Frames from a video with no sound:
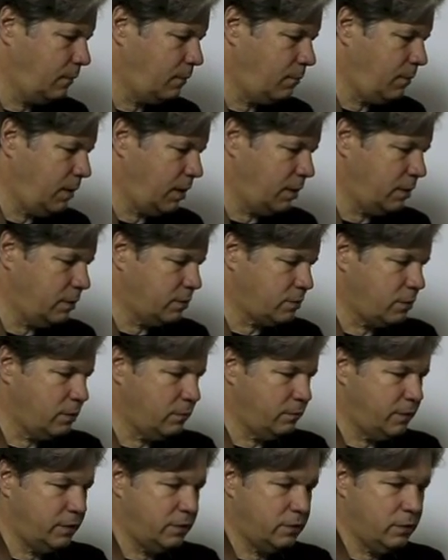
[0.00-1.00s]
making sure
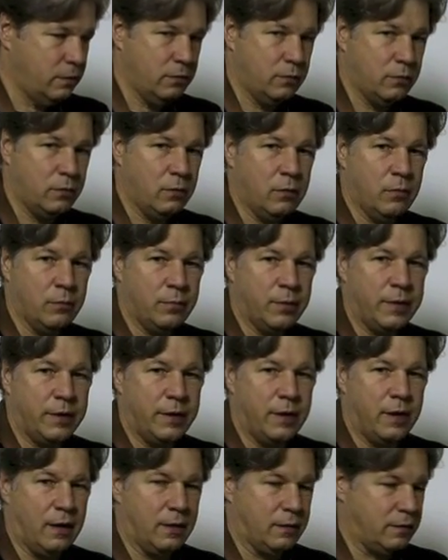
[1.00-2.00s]
we don't open
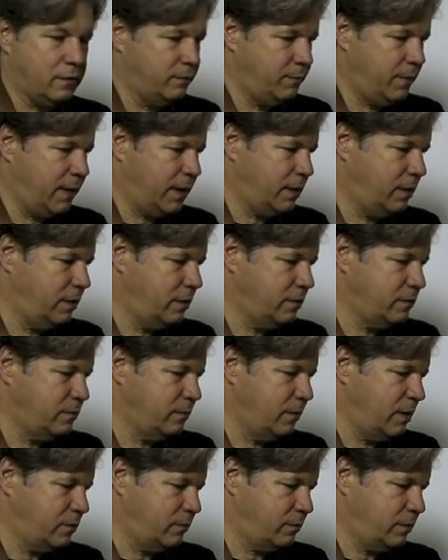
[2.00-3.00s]
the octave
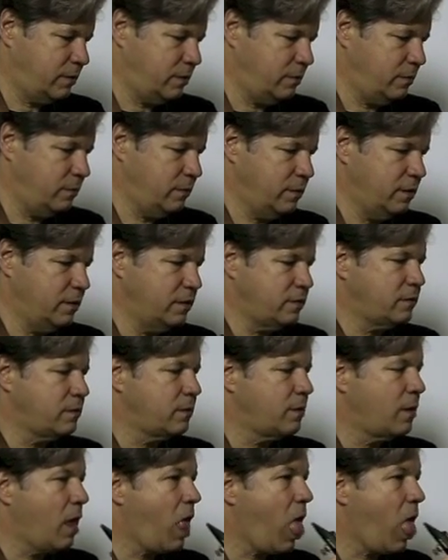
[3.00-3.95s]
mechanism as we do this.